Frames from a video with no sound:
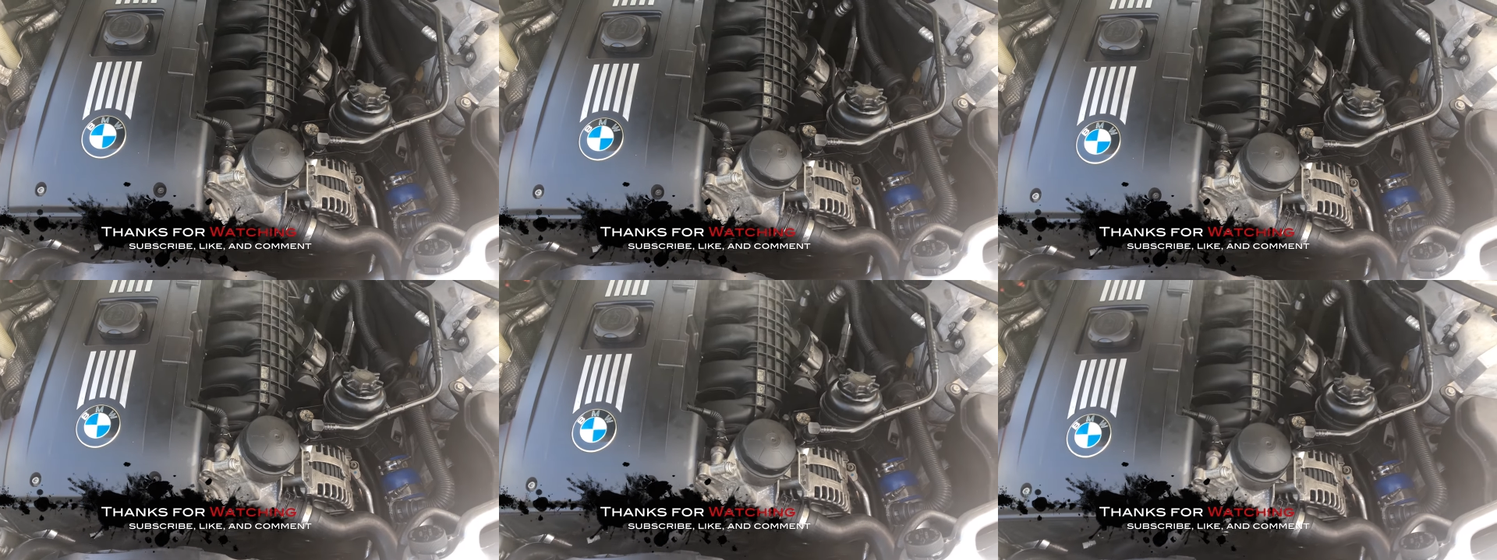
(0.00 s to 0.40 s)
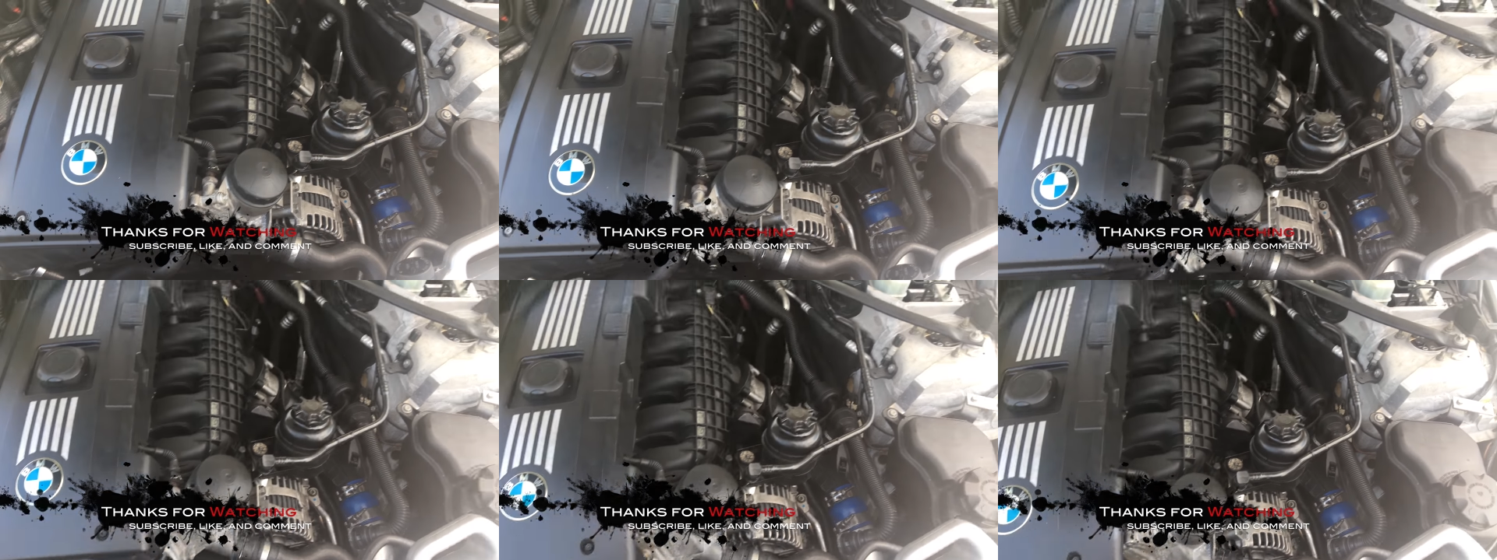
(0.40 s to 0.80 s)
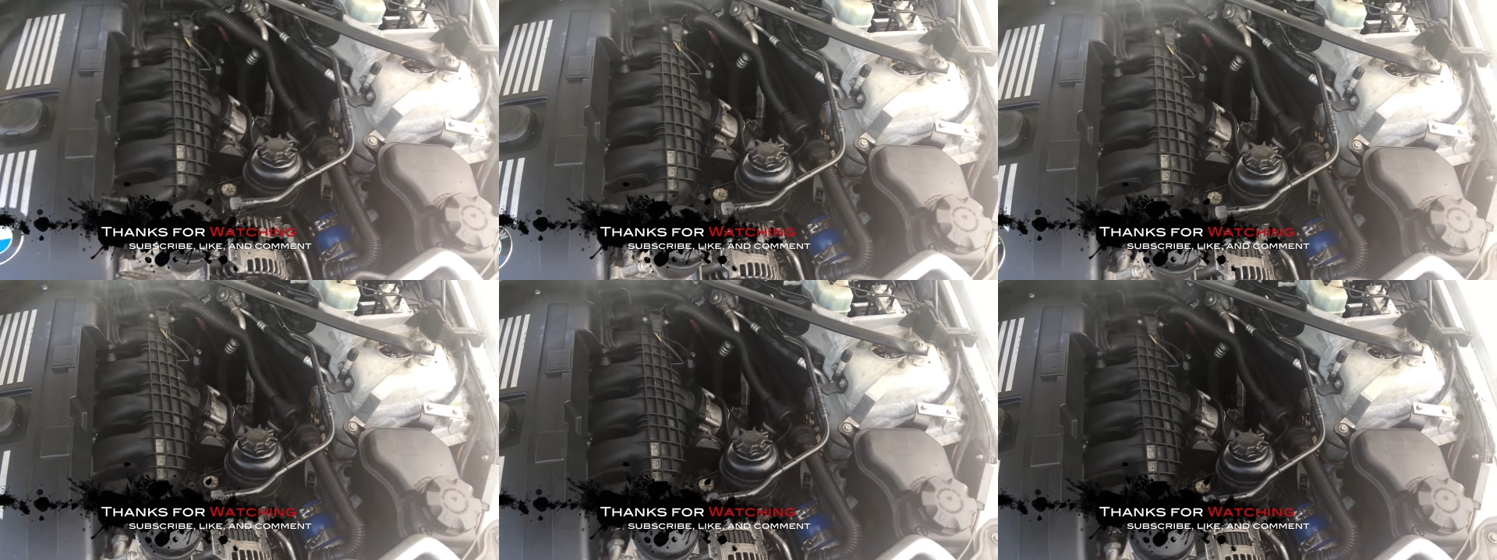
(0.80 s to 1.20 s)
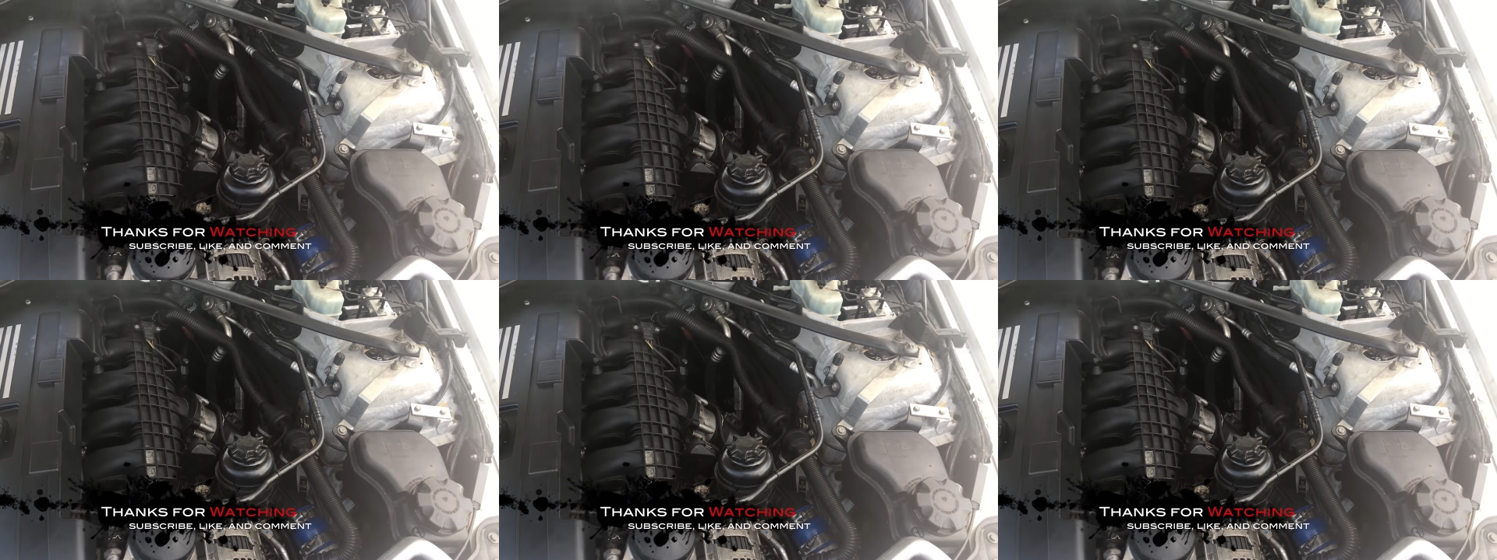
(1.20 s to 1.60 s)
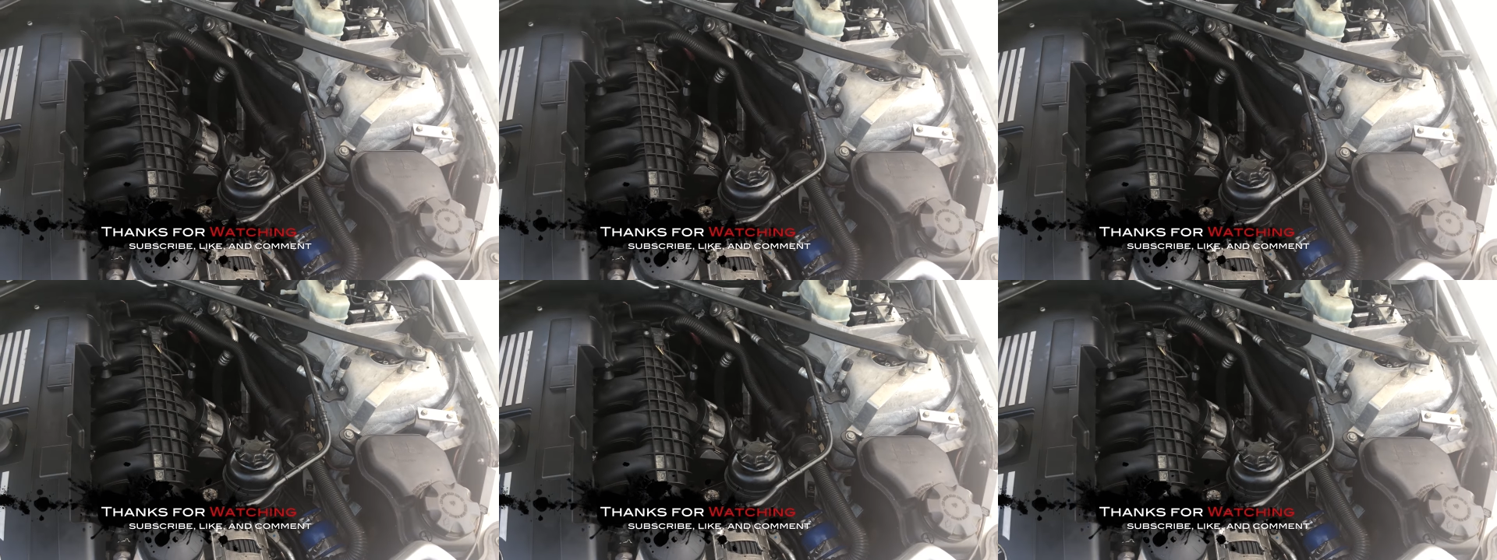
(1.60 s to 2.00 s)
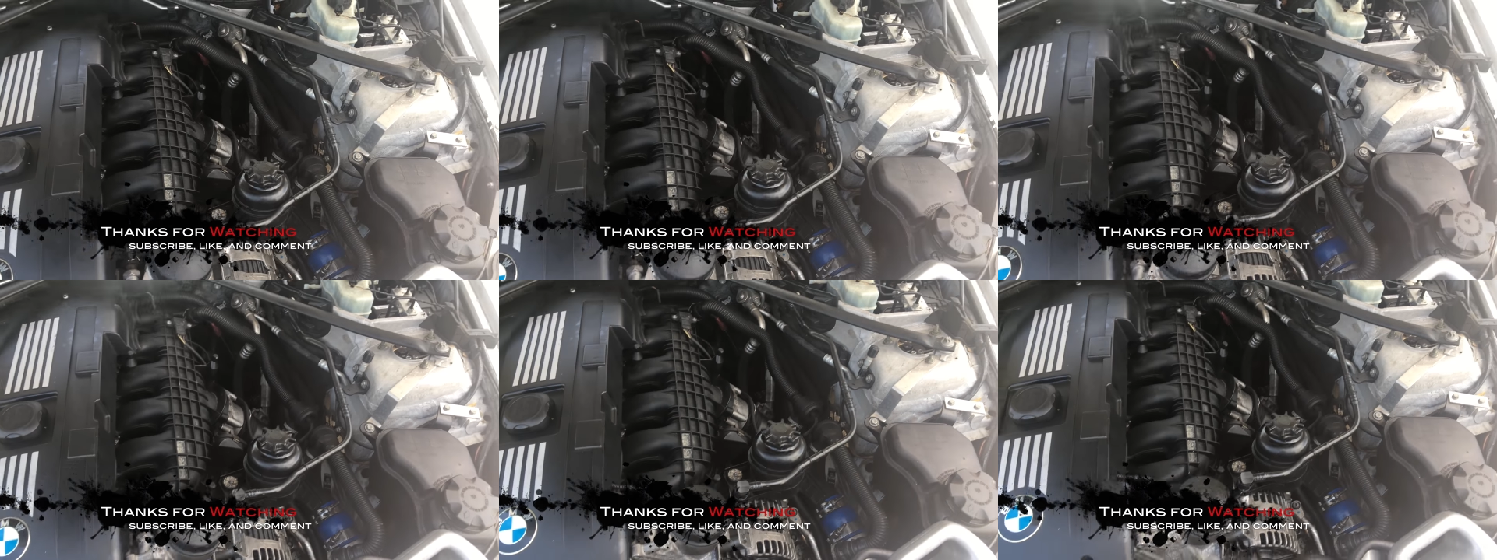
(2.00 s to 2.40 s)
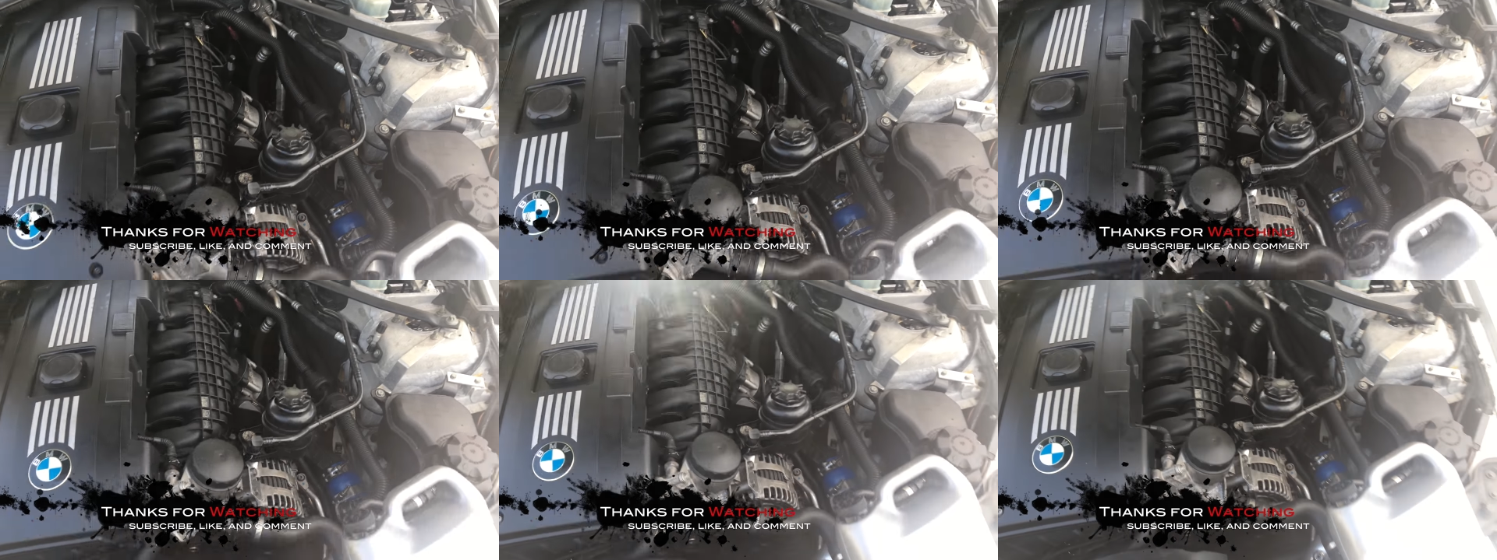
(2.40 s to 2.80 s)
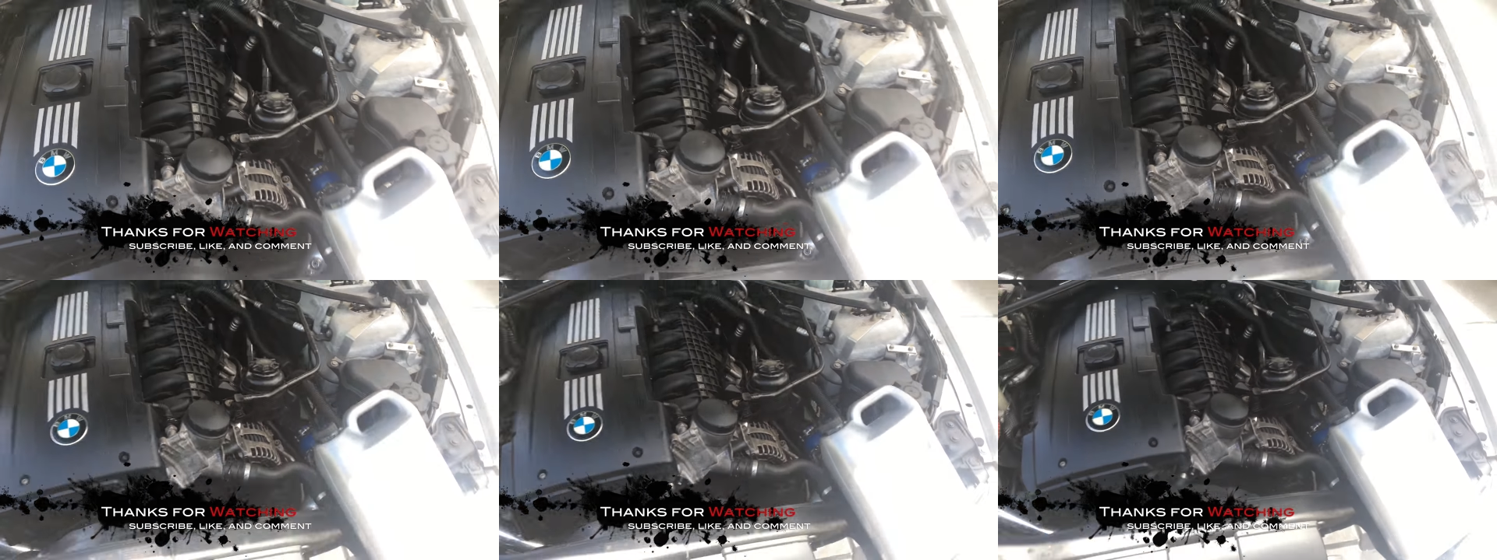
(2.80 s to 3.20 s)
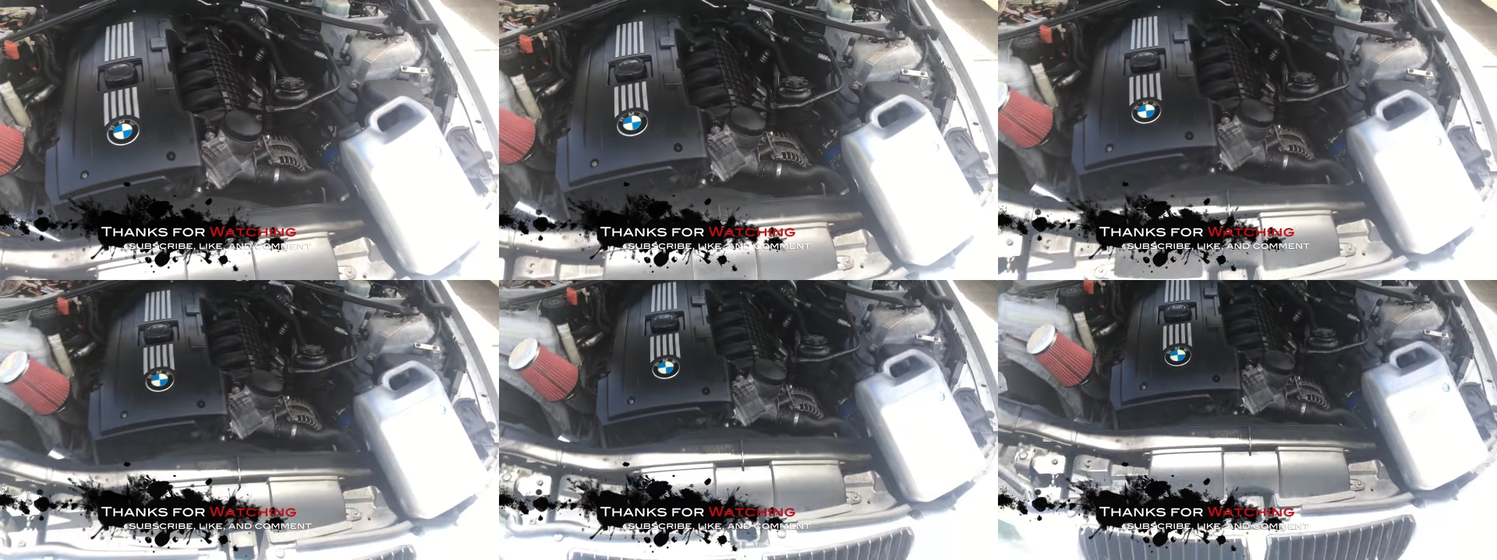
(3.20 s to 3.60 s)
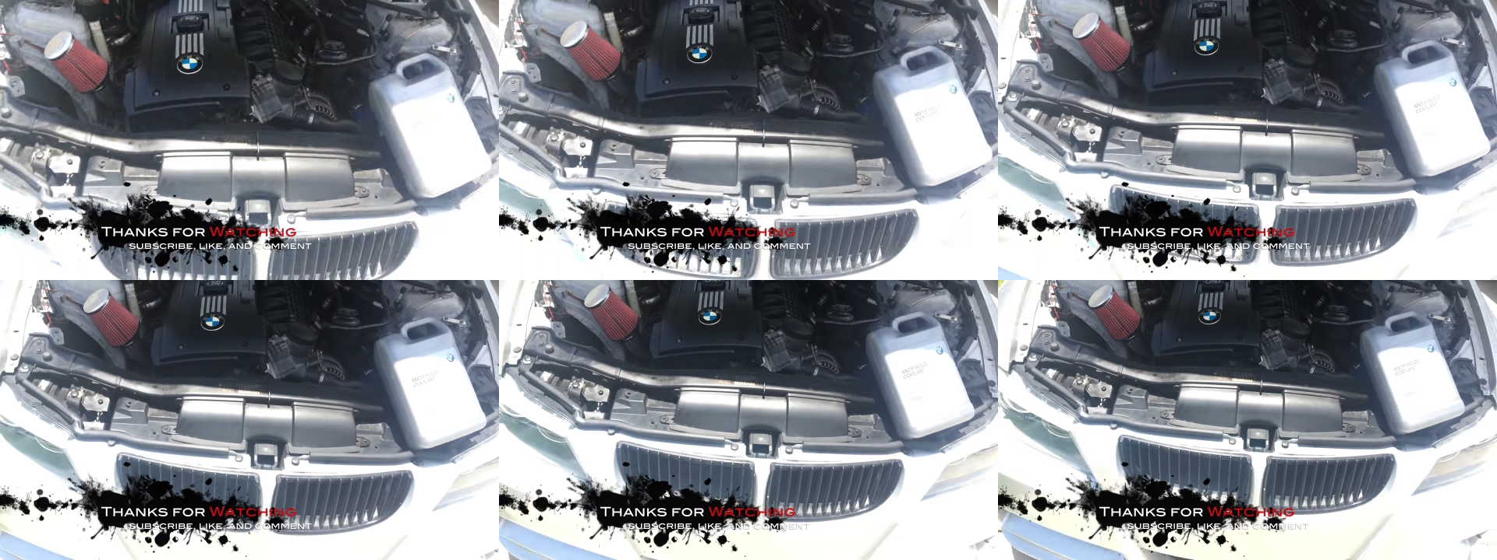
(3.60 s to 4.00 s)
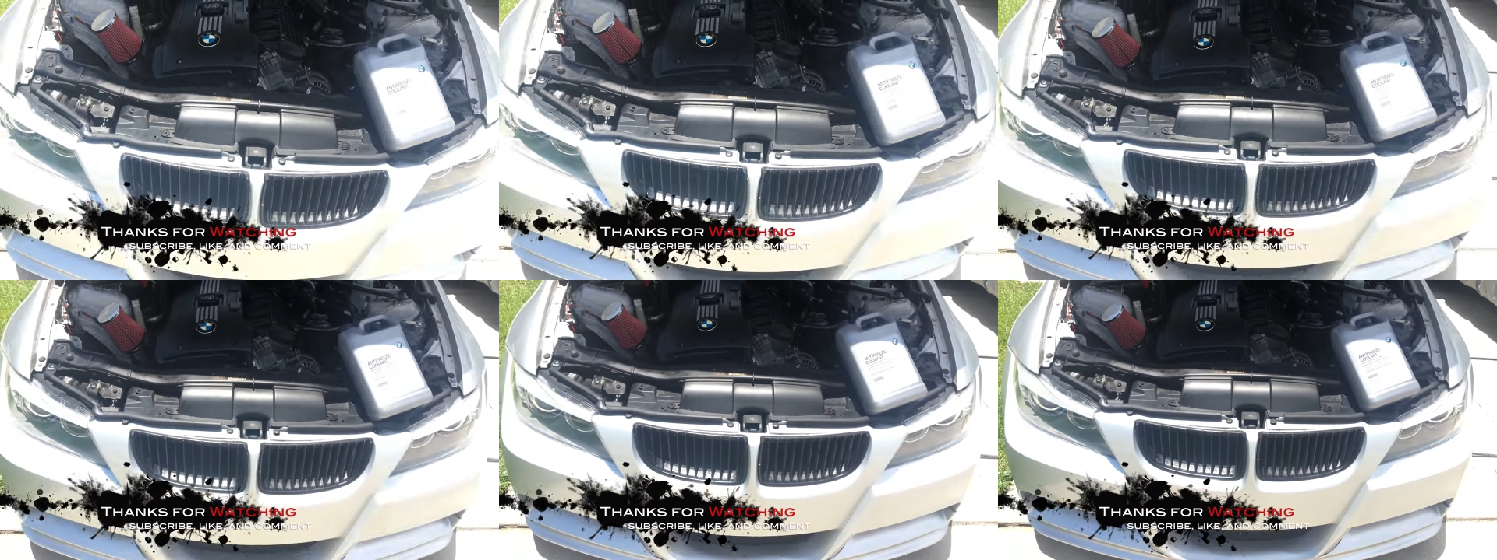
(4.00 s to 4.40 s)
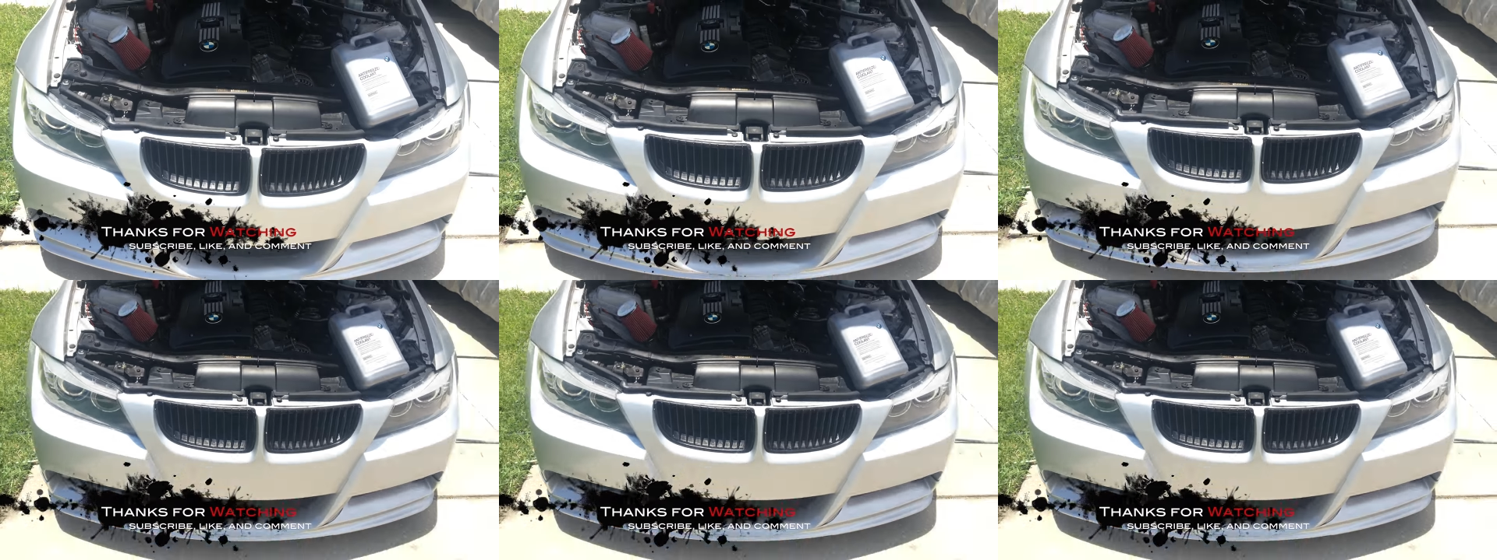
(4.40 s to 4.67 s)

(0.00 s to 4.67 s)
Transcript: Nobody's mouth can be seen.